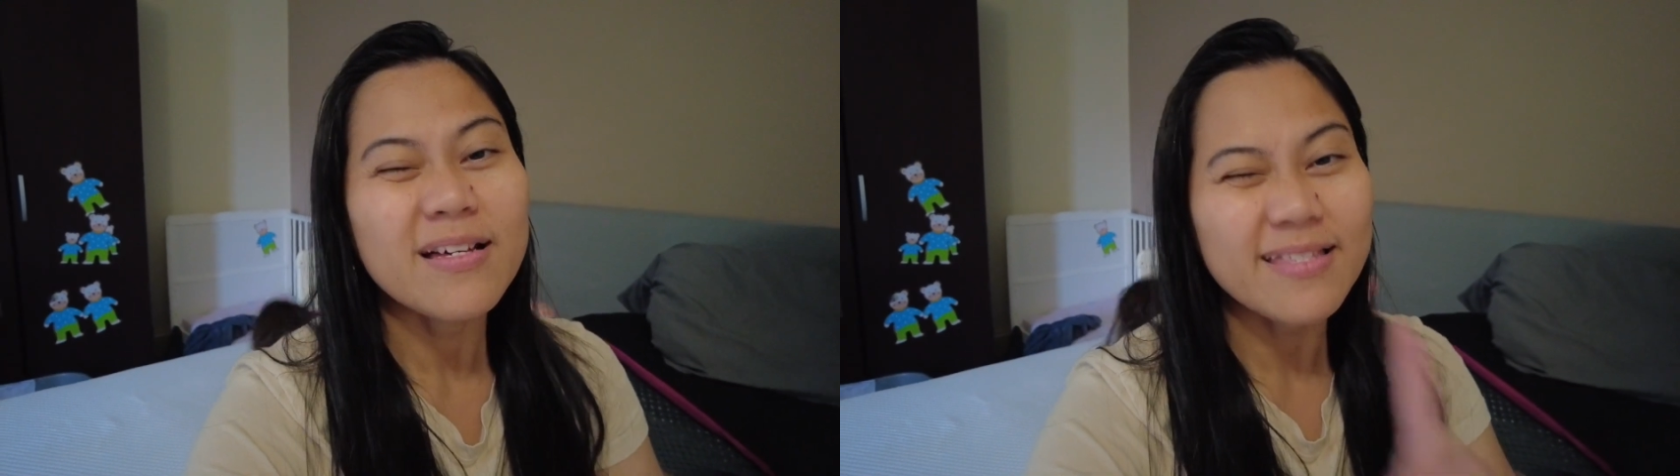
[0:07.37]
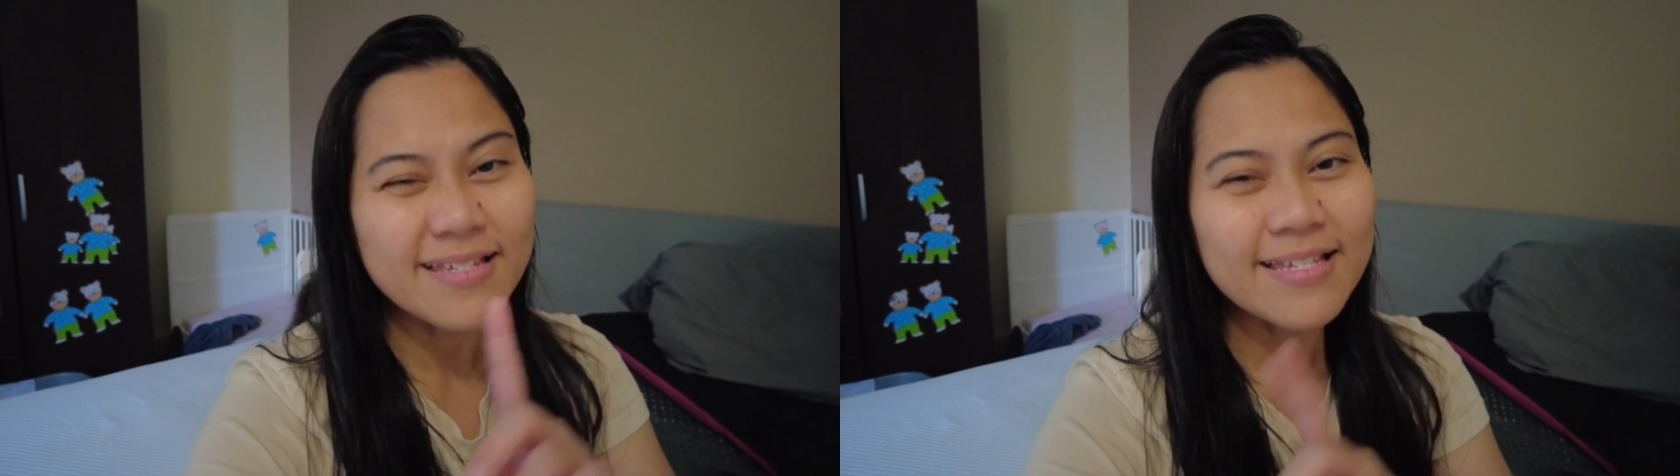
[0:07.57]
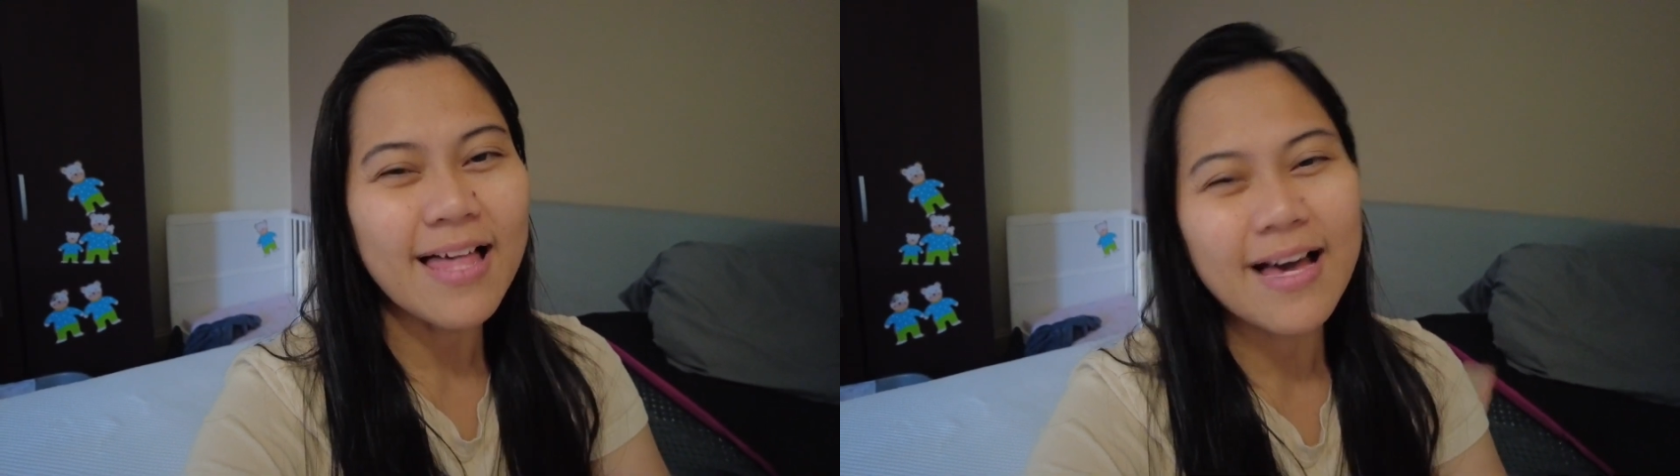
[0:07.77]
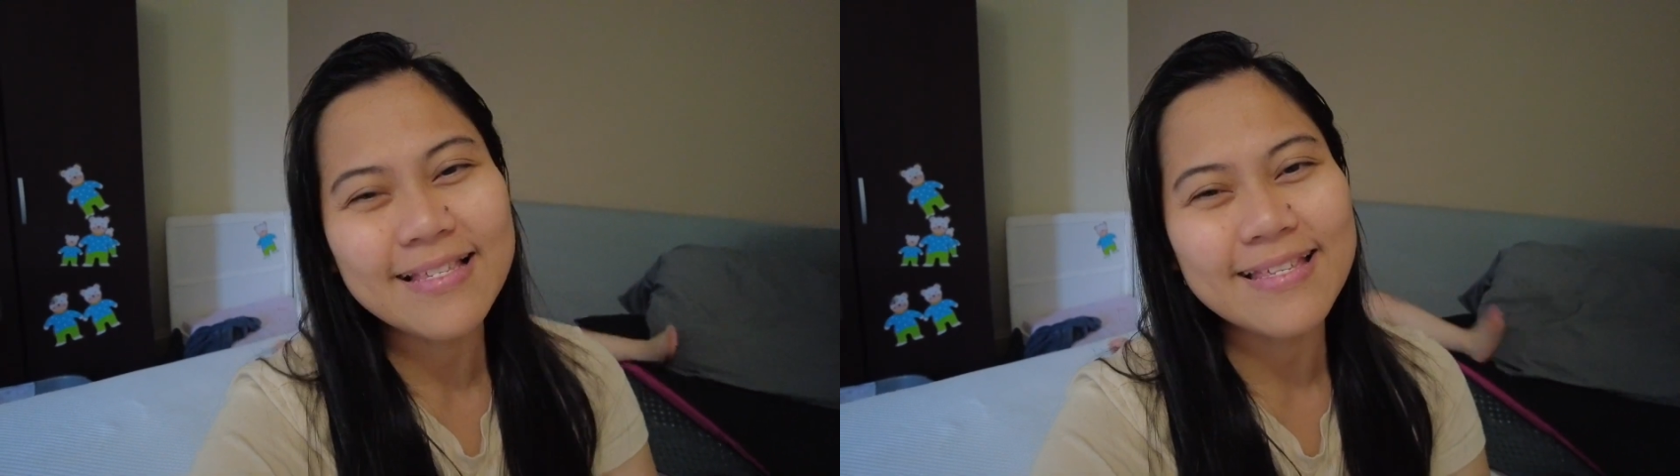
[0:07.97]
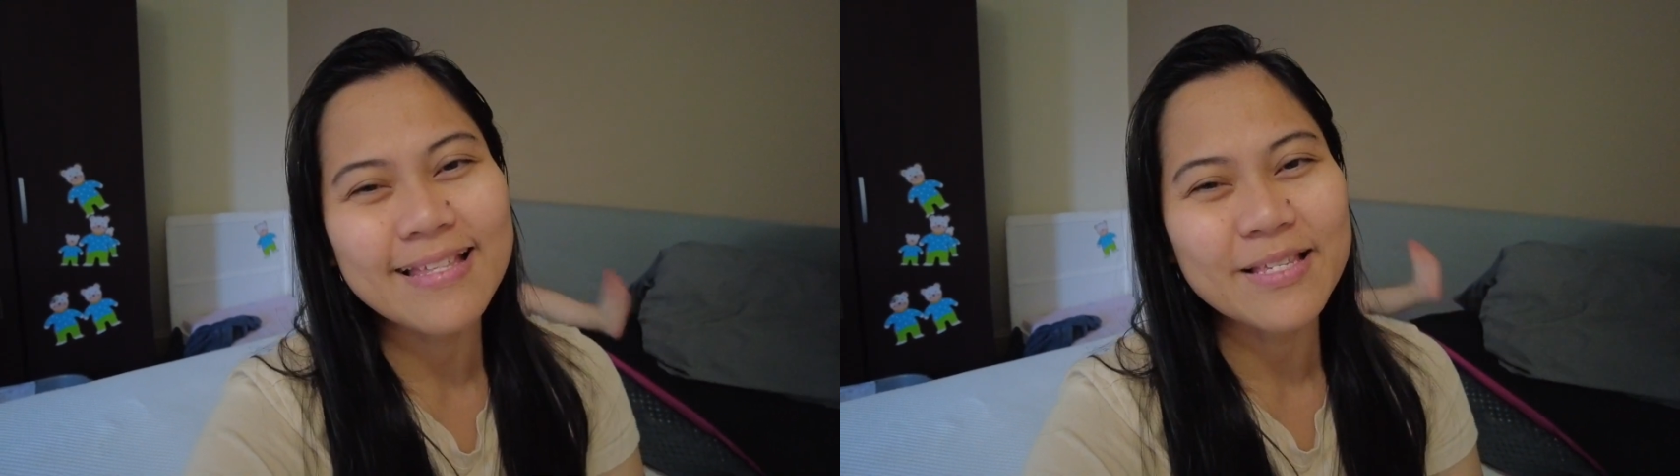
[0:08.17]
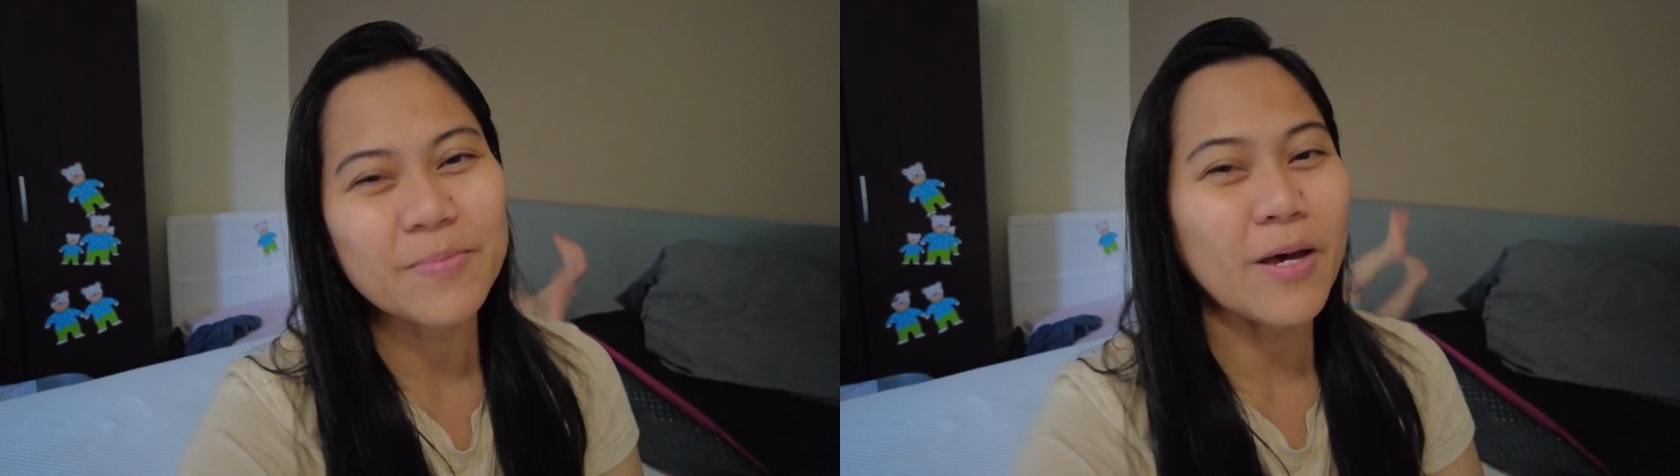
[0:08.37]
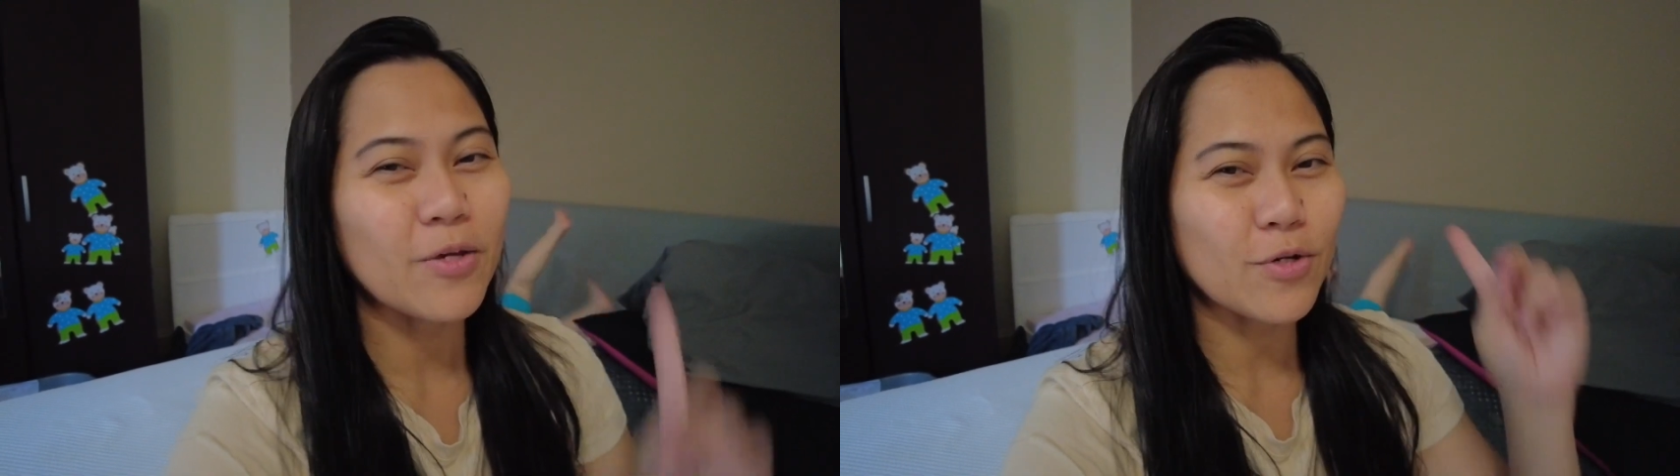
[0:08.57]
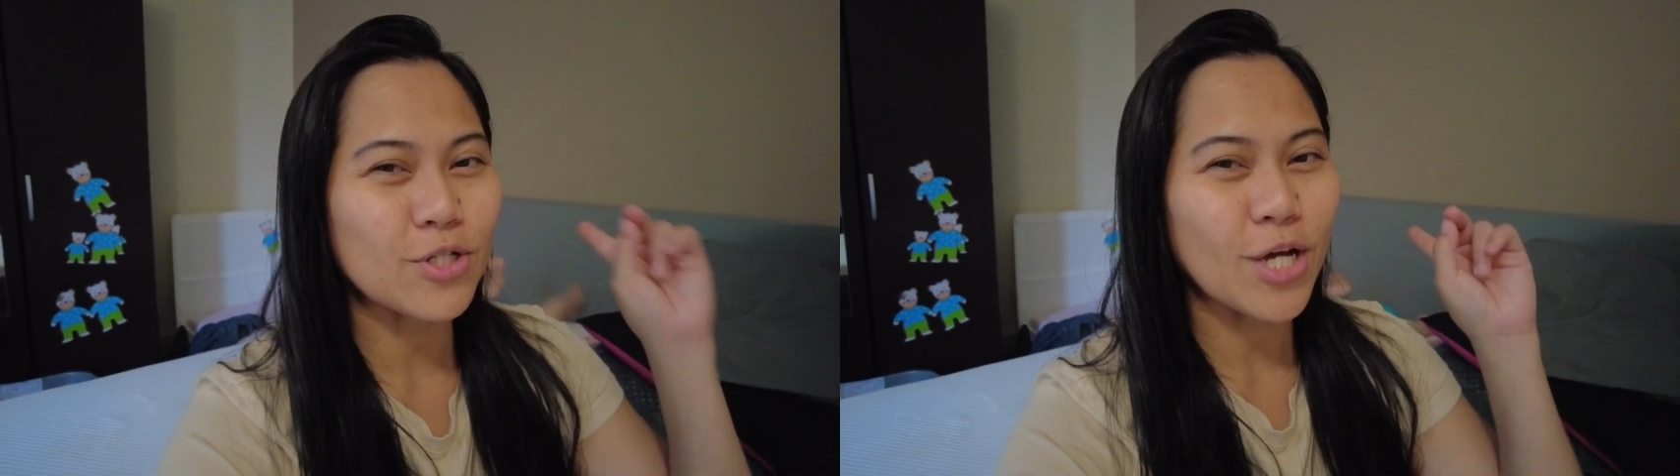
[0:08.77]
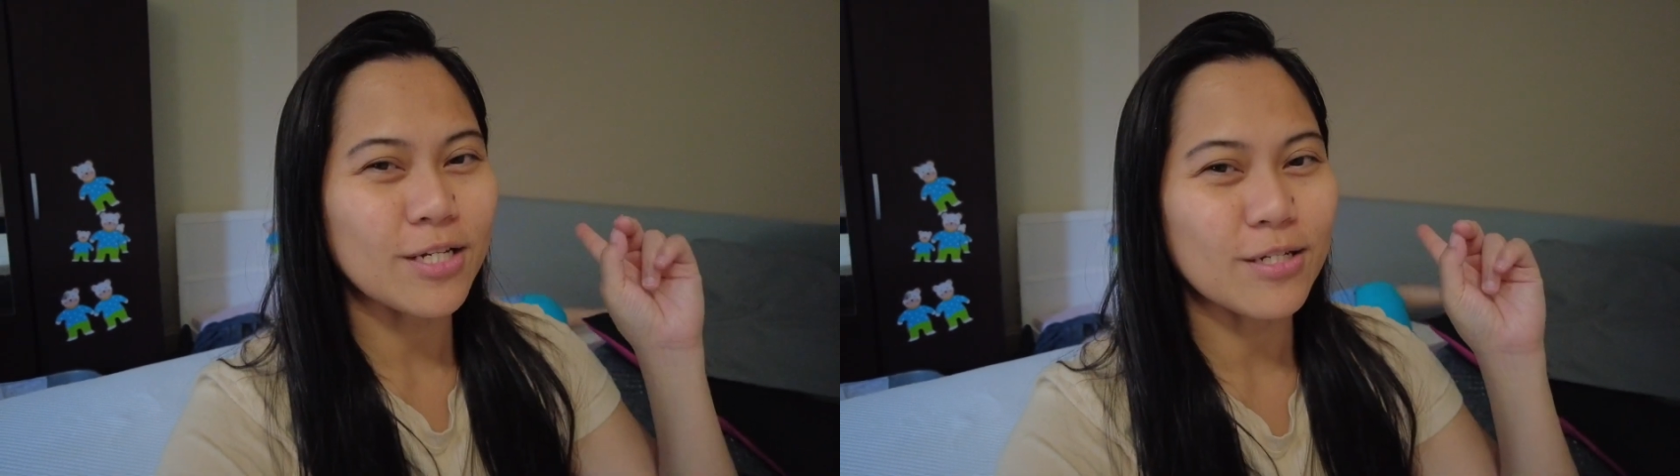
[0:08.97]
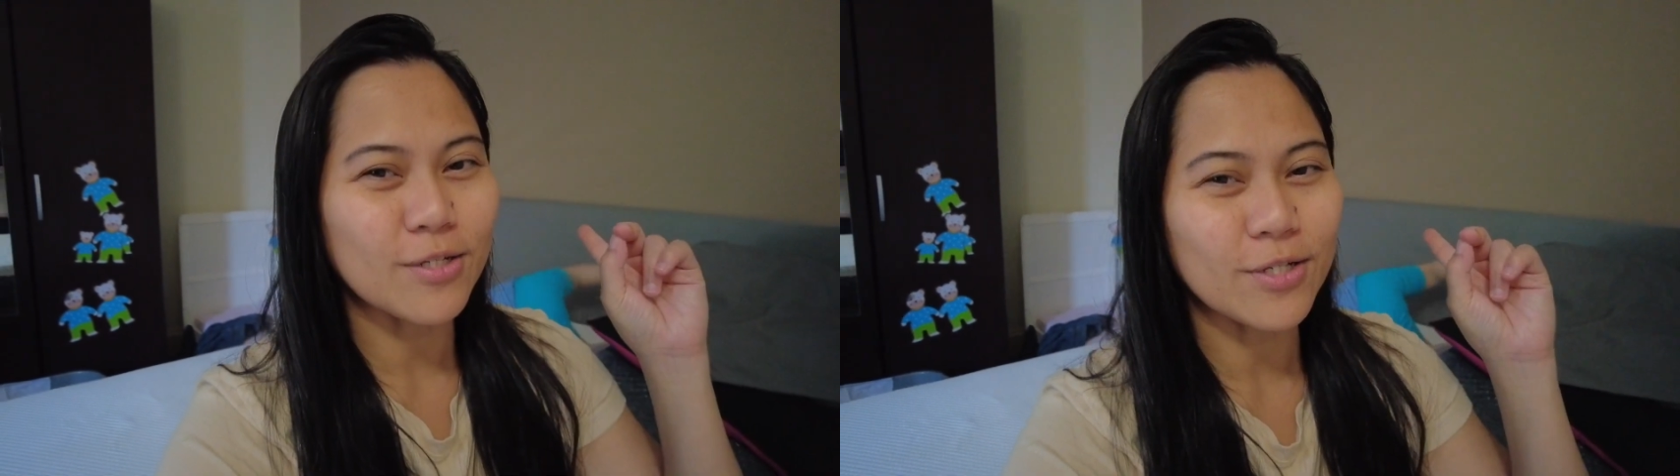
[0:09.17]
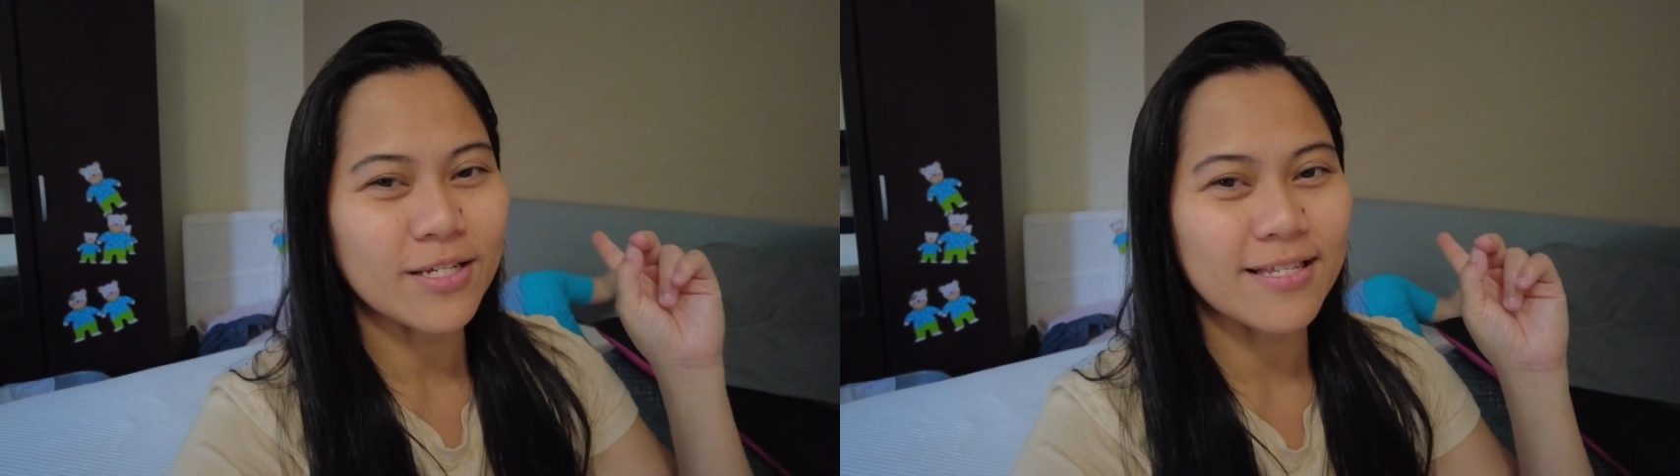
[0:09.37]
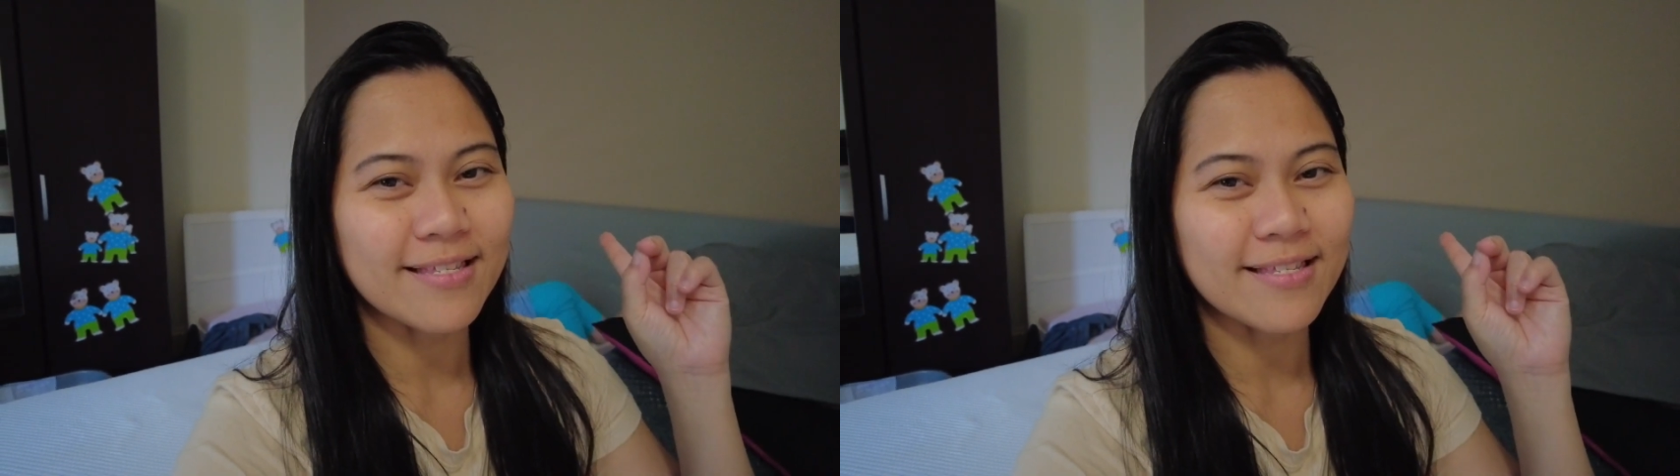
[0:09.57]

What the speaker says: little accidents by your toddlers.